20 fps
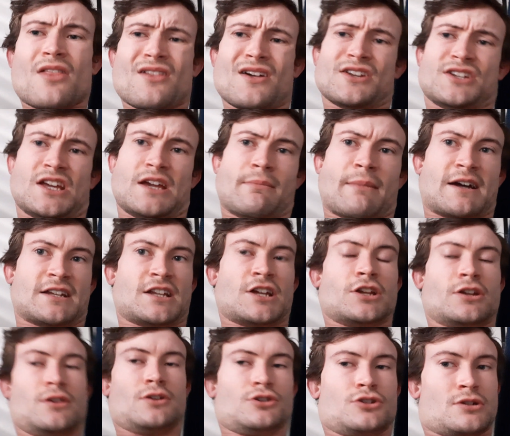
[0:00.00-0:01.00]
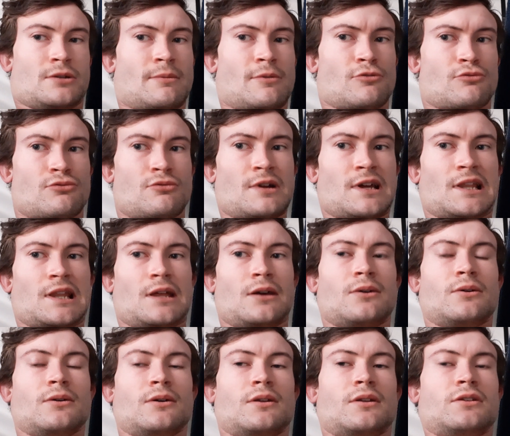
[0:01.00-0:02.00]
Team 18 used to be really
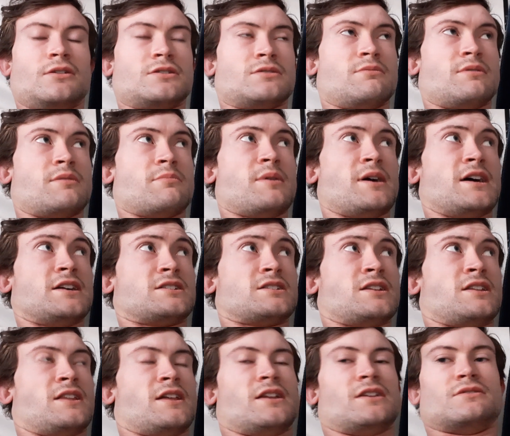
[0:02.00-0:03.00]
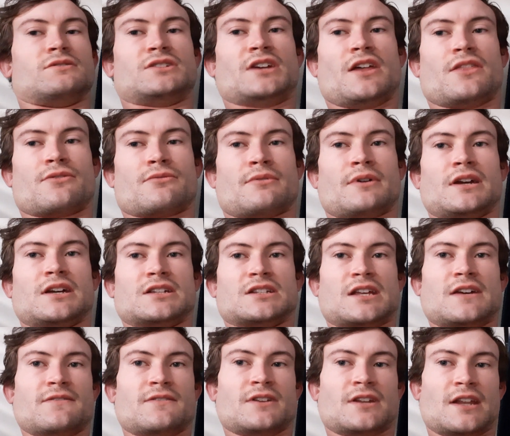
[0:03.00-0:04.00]
good and used to be the best, and then Gen 3 has
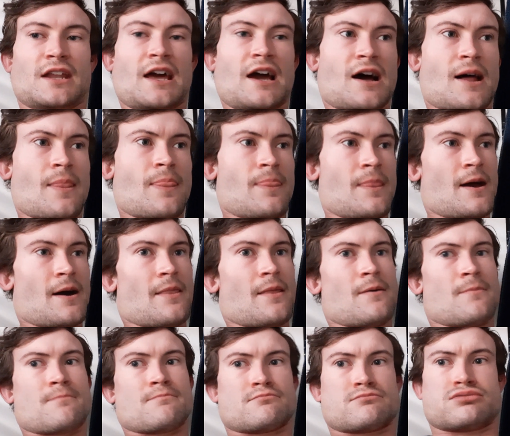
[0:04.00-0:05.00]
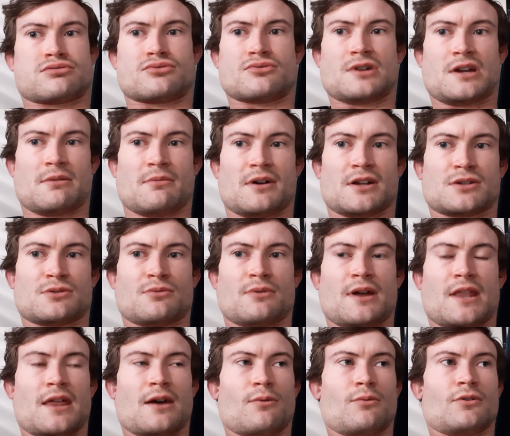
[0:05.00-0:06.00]
evened it out, and now they're pretty much where
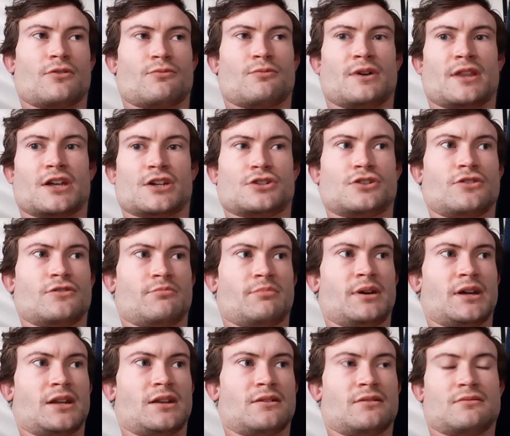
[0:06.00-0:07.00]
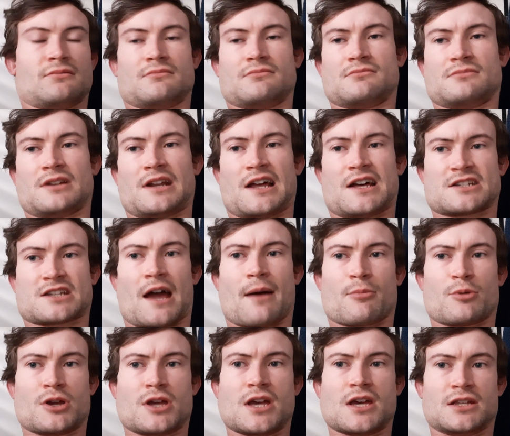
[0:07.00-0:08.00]
they should have been the last
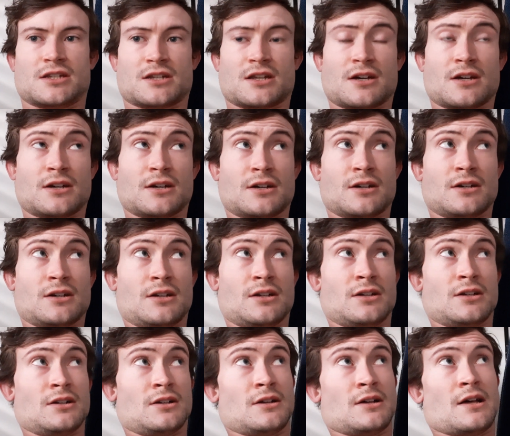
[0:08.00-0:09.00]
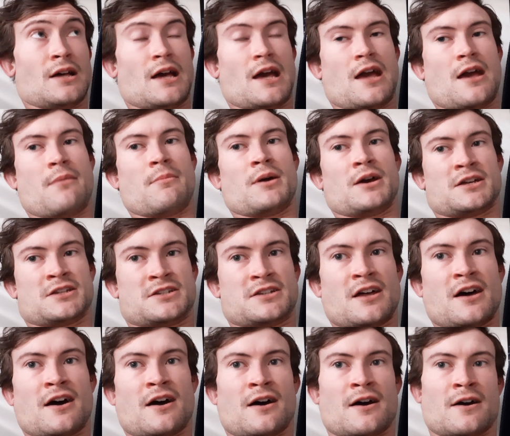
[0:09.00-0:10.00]
couple of years.
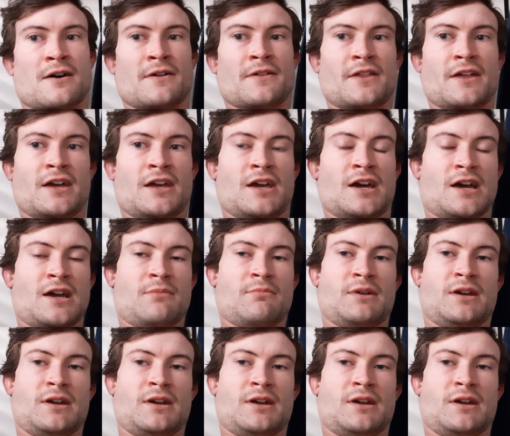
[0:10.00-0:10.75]
MSR, they came